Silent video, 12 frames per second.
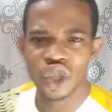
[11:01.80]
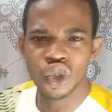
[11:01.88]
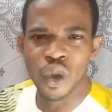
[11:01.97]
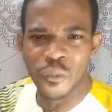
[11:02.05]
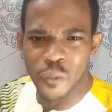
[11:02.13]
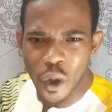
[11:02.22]

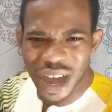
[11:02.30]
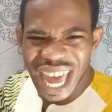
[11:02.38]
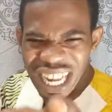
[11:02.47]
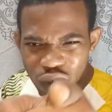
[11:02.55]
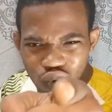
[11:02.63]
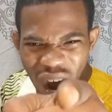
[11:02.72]
You
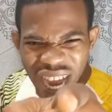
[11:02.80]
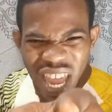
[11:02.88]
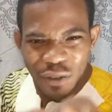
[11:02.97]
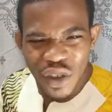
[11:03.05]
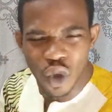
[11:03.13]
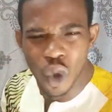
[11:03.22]
forget you are
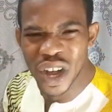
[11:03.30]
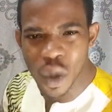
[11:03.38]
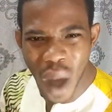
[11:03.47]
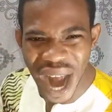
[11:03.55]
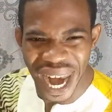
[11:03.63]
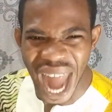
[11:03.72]
given only
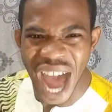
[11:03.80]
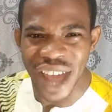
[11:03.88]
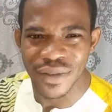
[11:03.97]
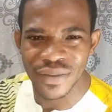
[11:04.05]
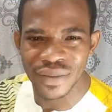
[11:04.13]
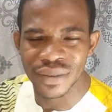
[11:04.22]
one
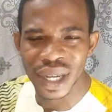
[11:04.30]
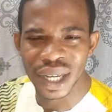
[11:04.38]
life.